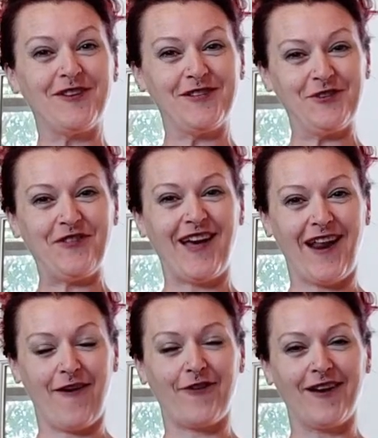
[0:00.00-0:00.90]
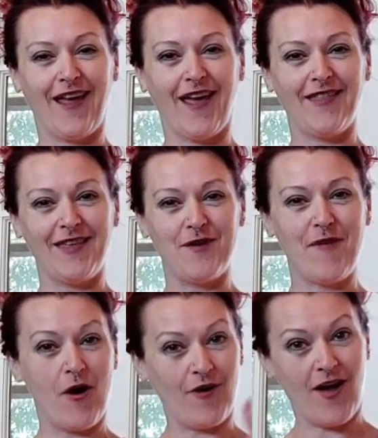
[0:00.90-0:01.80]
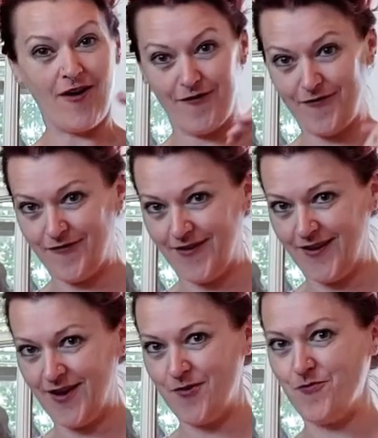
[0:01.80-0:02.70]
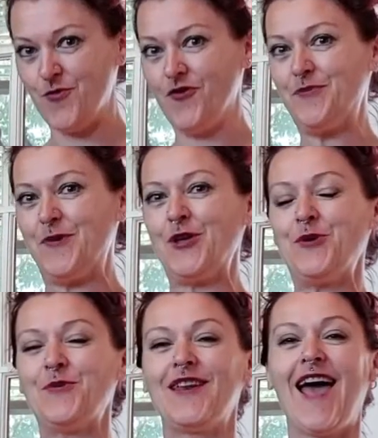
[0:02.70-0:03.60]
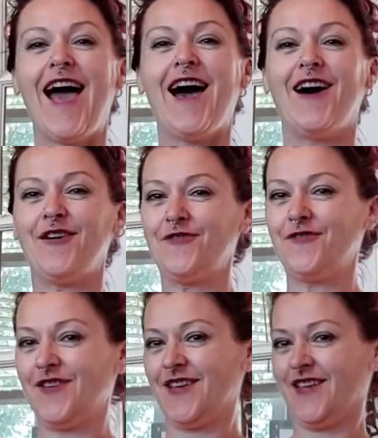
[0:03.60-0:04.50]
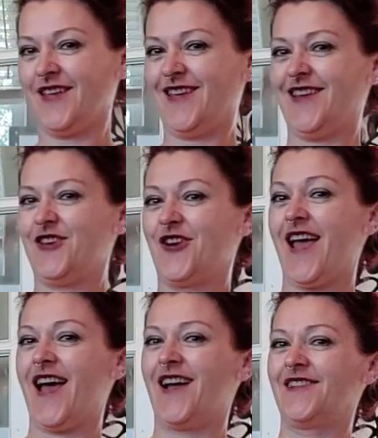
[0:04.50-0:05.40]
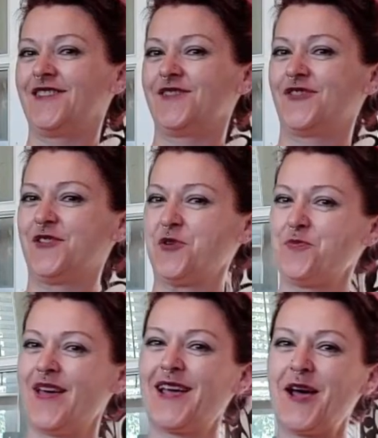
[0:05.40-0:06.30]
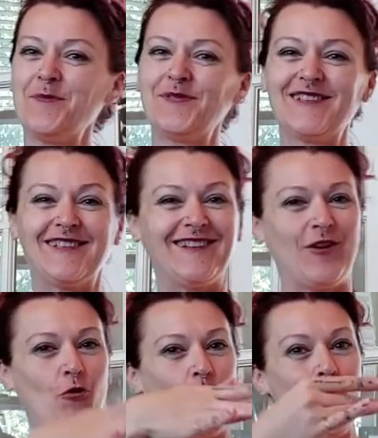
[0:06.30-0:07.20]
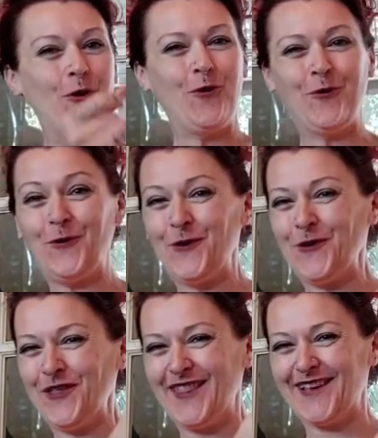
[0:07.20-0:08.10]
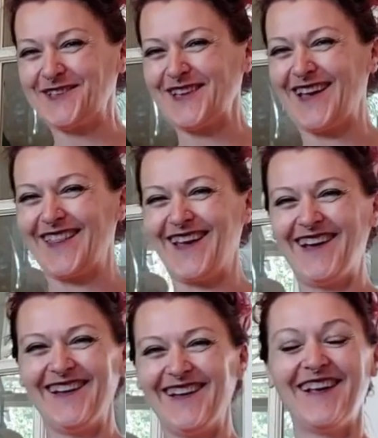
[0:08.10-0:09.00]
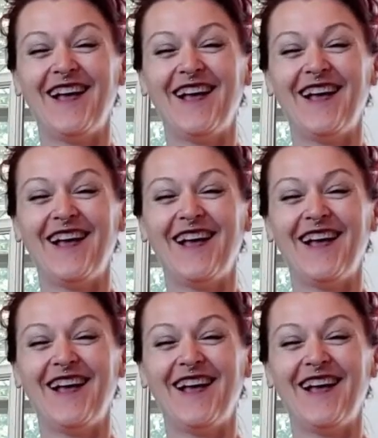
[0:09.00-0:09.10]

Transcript: were to do that every day, the amount of movement you would have in your hands for little pickups and things like that